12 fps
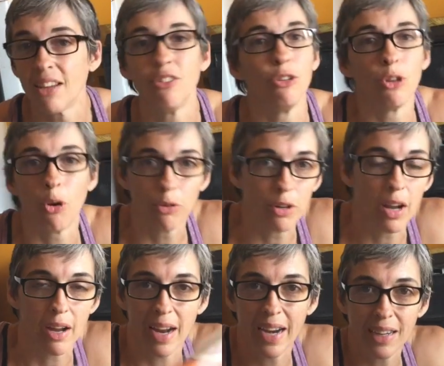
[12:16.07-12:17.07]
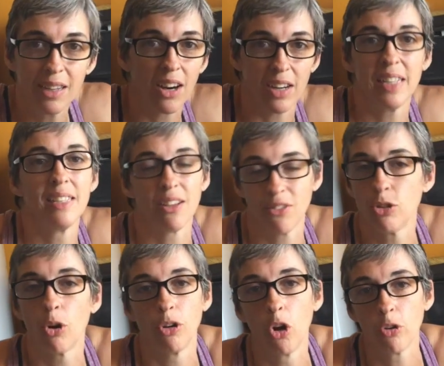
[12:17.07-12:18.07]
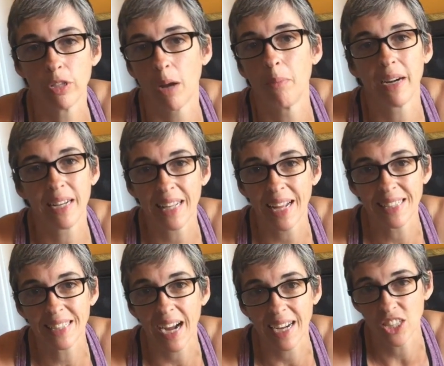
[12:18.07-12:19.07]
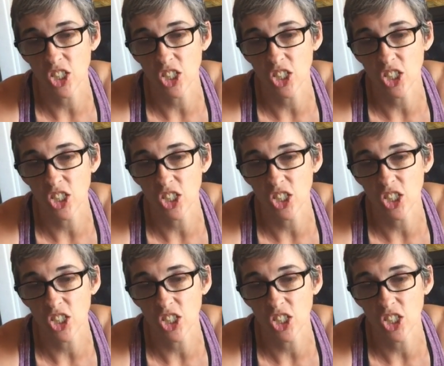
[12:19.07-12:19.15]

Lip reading: If you don't know somebody that's got